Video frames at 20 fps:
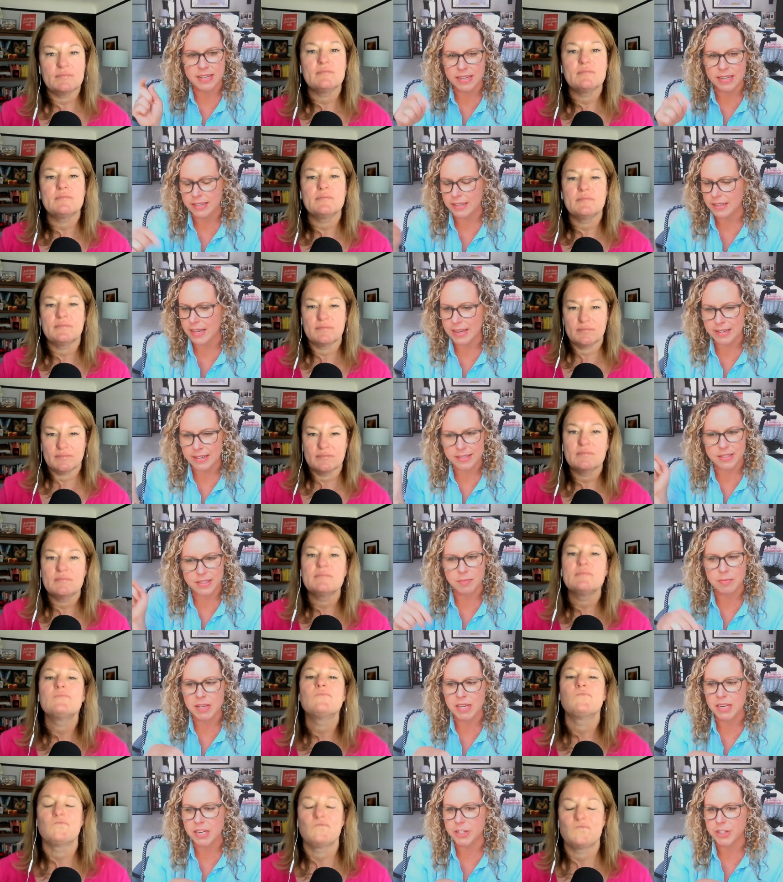Speaker 1: then like to
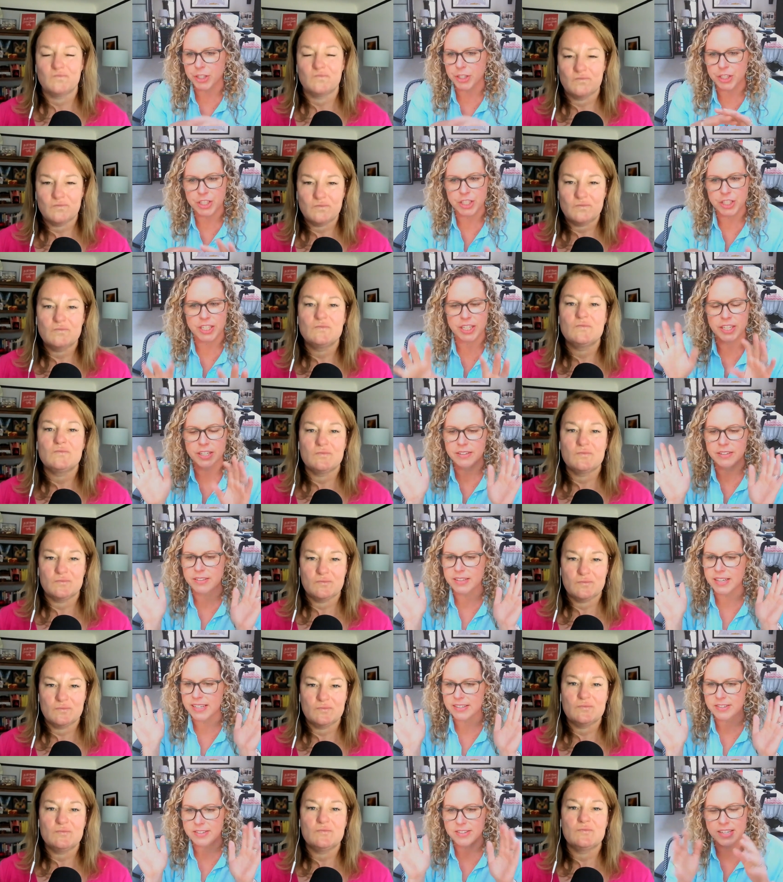me, you're good.
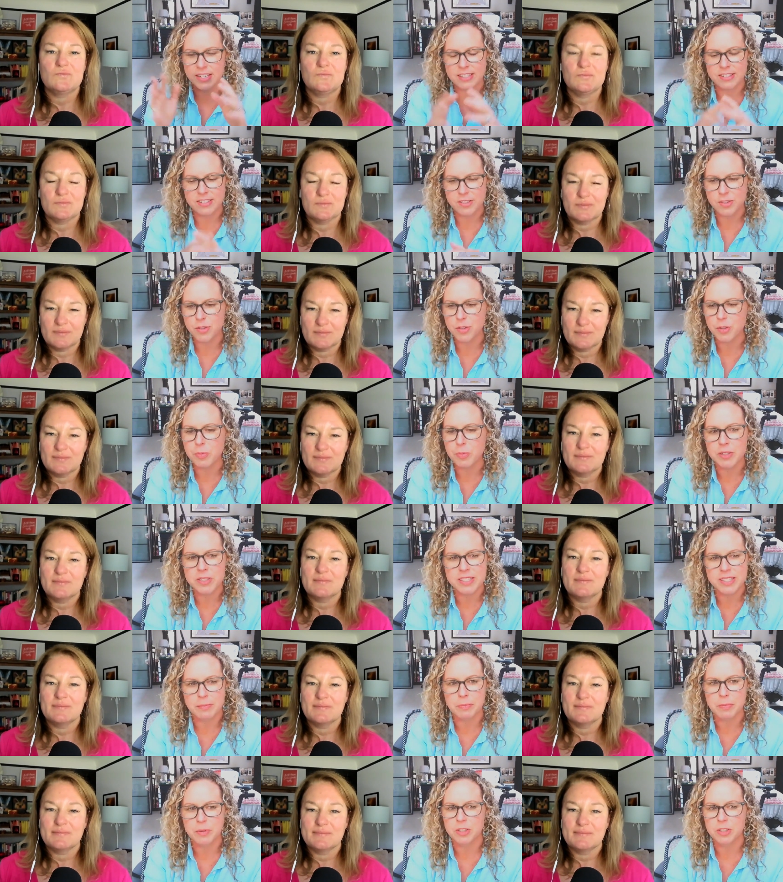It's, it's a super
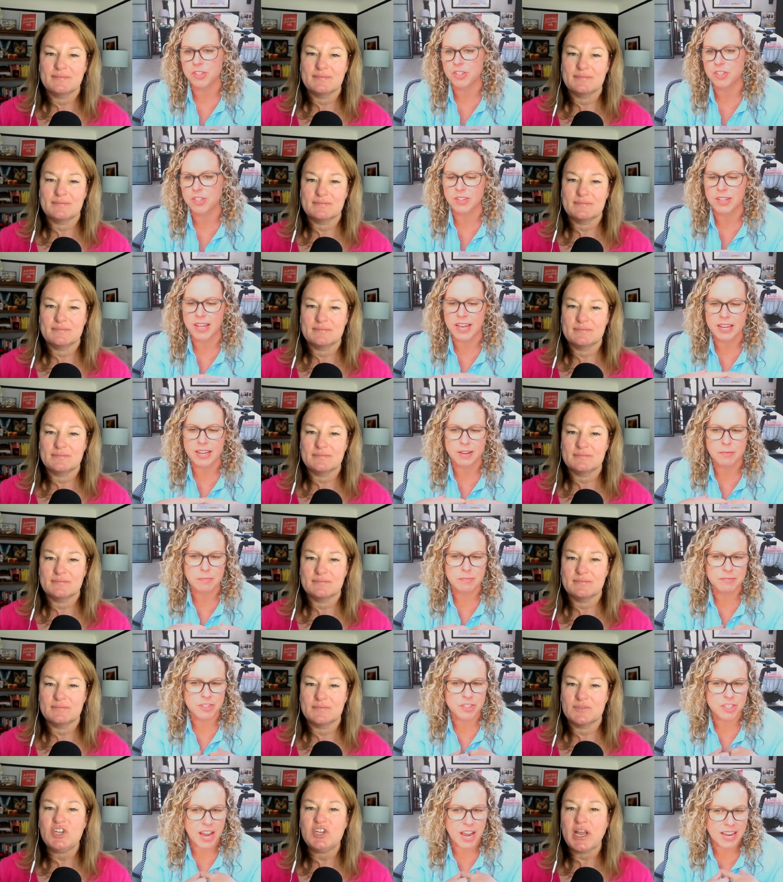simple, just like
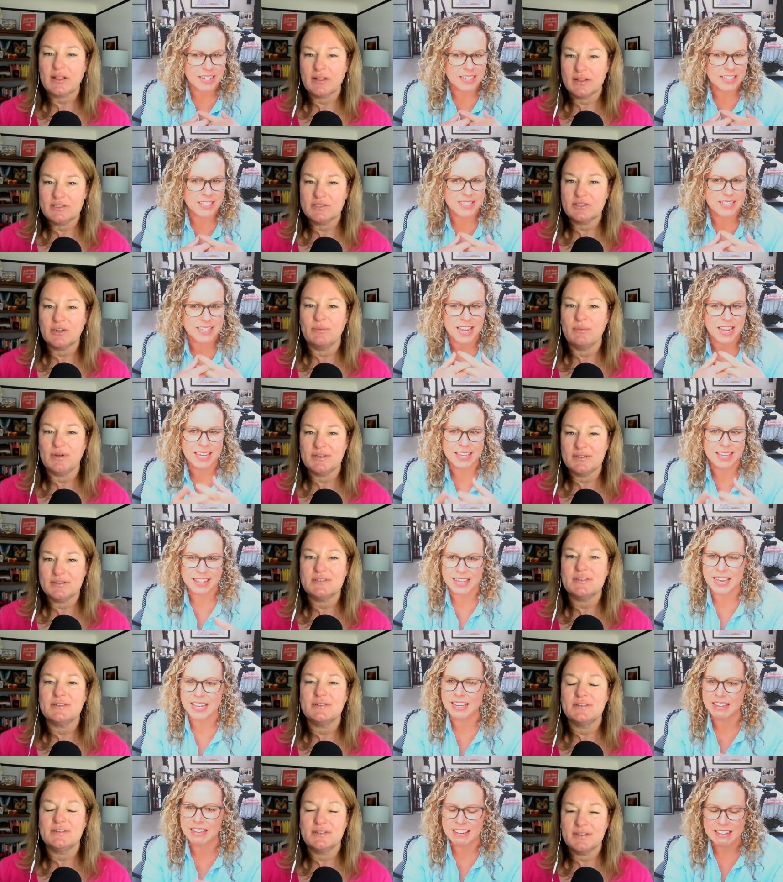checklist almost. Say,
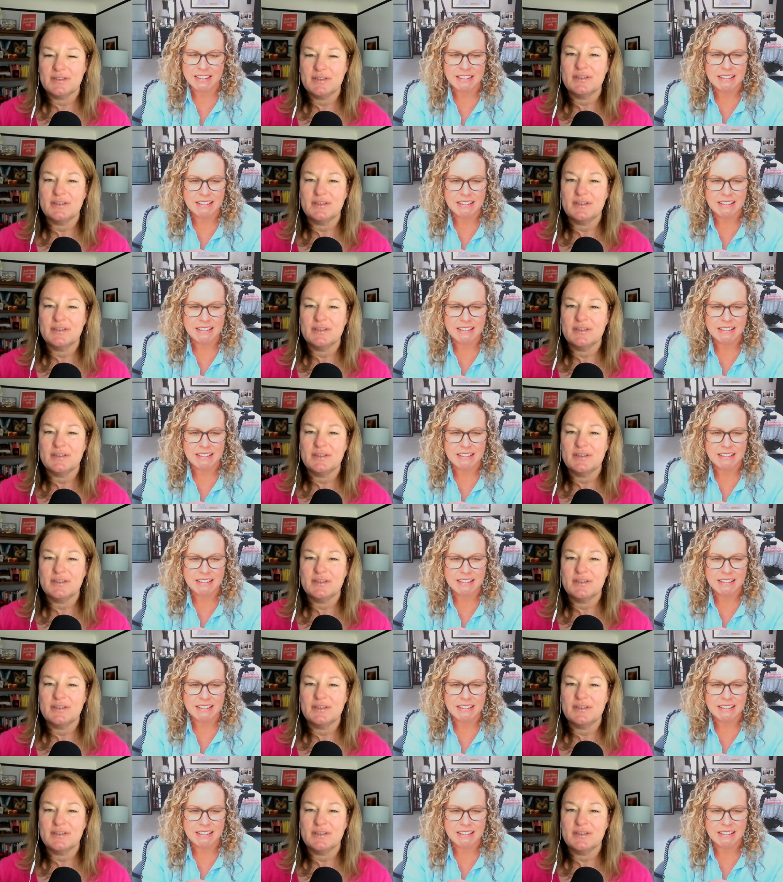like,